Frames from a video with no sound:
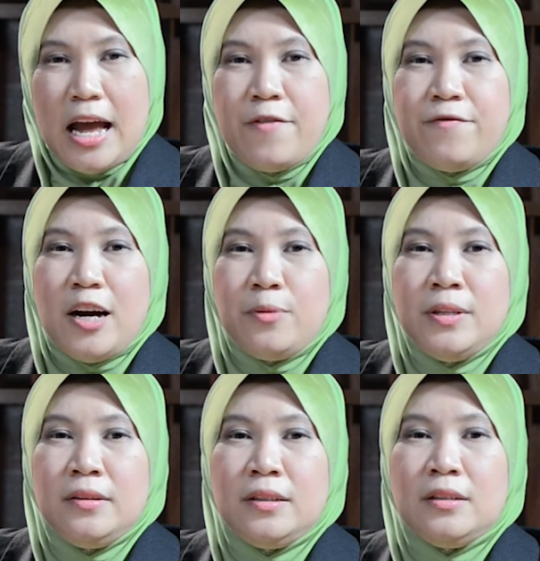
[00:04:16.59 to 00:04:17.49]

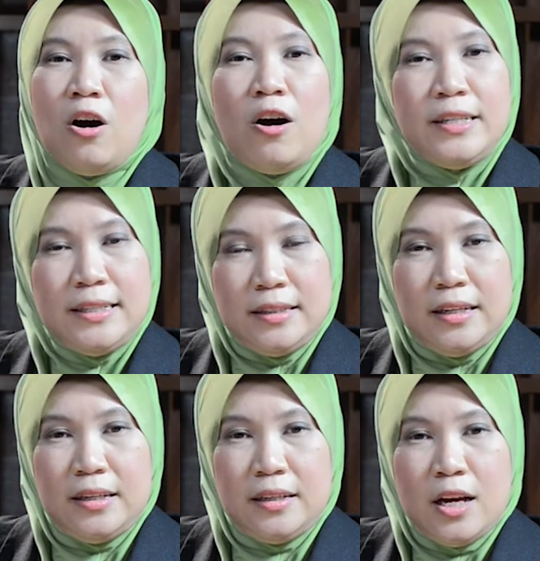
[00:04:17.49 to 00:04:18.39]
Environmental
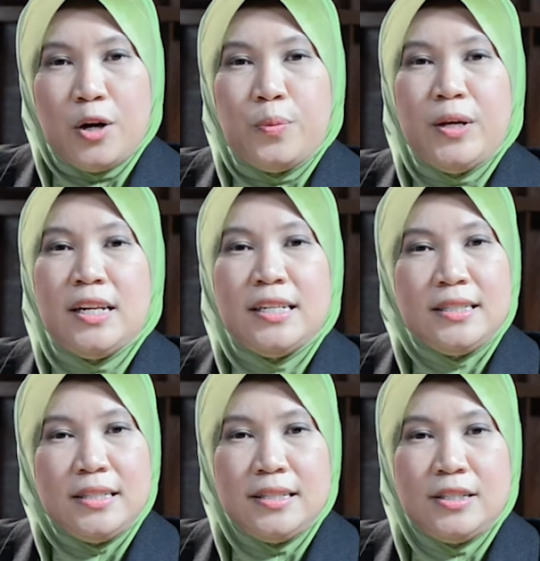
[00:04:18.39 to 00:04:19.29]
auditing will
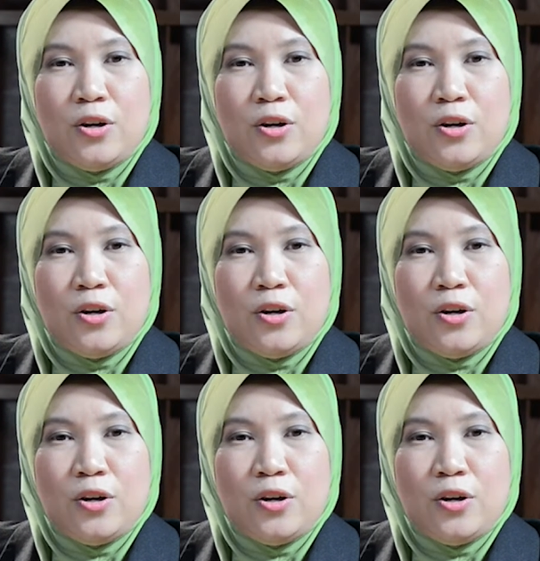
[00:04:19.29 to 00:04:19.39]
assist